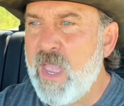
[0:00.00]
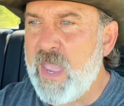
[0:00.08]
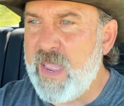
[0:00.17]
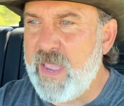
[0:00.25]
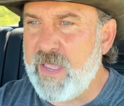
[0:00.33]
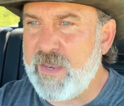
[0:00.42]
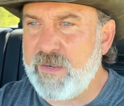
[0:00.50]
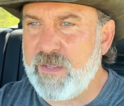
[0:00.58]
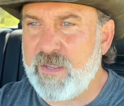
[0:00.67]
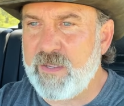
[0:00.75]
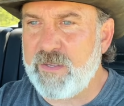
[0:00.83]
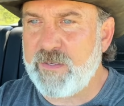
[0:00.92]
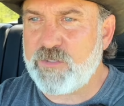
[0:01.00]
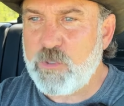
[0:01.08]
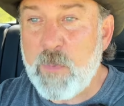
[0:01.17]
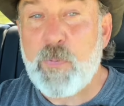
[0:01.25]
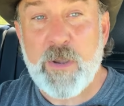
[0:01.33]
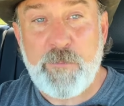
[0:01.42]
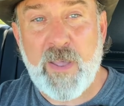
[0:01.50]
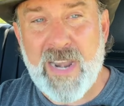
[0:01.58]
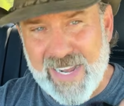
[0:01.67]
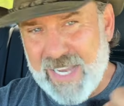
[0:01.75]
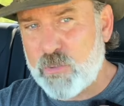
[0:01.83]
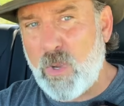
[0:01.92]
And should be pretty fun.
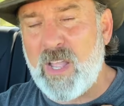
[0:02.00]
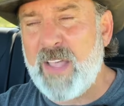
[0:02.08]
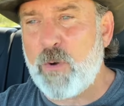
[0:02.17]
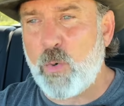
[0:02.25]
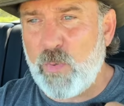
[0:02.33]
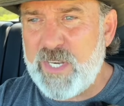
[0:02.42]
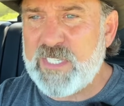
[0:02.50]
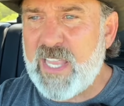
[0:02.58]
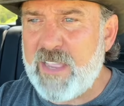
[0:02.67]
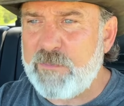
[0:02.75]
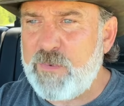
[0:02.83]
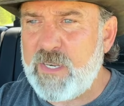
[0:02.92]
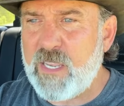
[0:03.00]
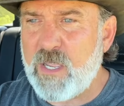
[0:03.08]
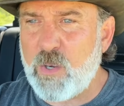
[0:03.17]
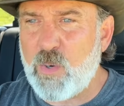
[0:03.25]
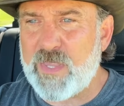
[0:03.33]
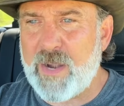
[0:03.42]
I guess I'll have a RidgeLife video,